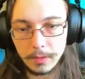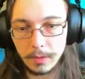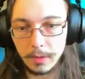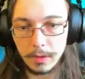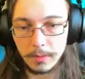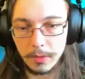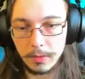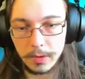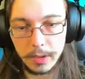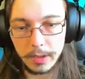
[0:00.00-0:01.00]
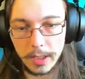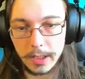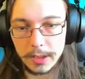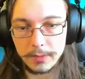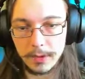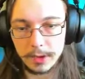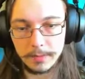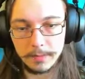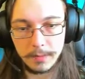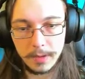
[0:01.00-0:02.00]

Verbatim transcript: Um, or I can just watch him